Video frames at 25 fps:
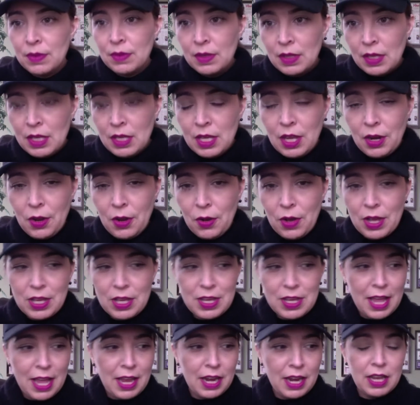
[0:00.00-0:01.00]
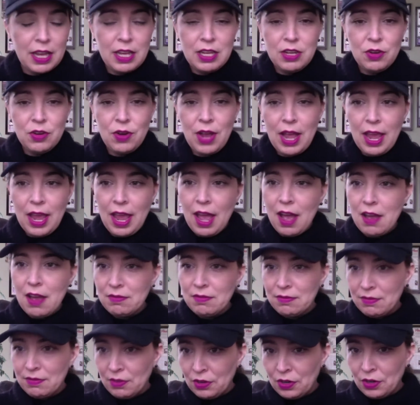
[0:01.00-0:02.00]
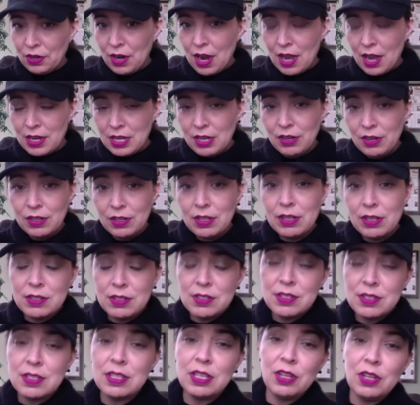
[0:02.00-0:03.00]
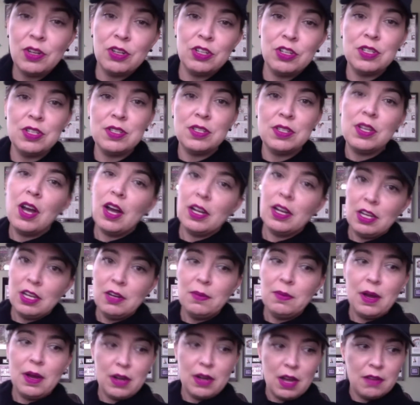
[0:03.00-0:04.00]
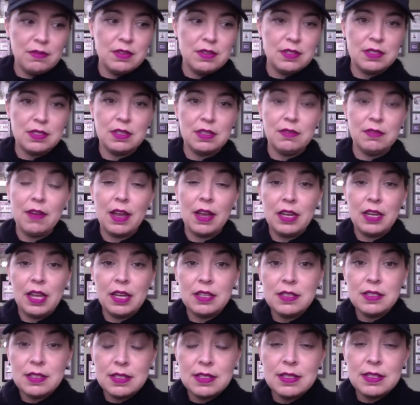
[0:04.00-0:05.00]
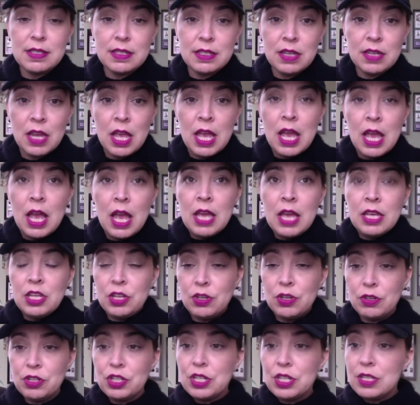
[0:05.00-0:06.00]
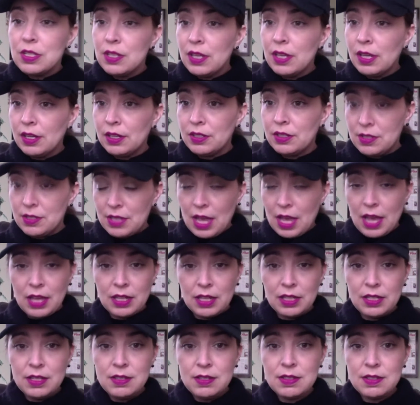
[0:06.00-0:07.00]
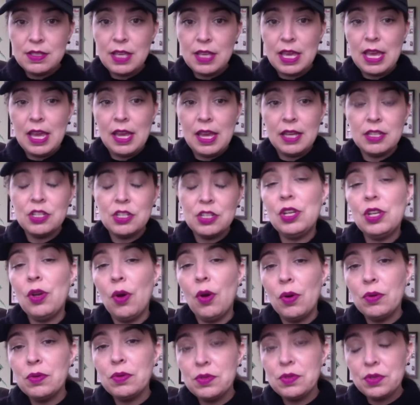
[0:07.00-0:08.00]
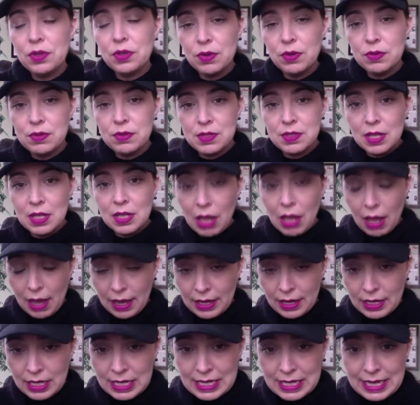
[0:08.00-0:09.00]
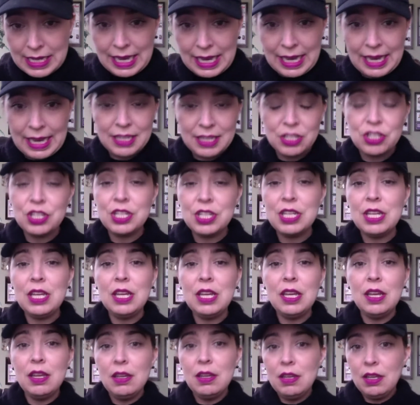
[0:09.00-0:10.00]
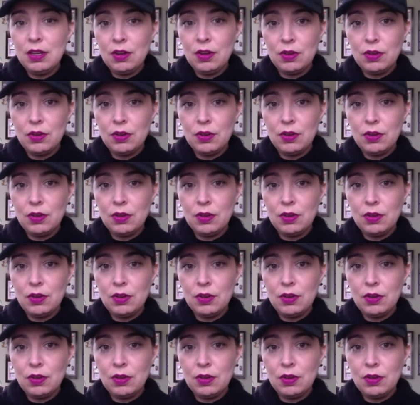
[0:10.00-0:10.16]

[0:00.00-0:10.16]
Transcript: And I have her on here. There's, she's talking about obviously finances, and she's a hairstylist, and she owns her own salon, and she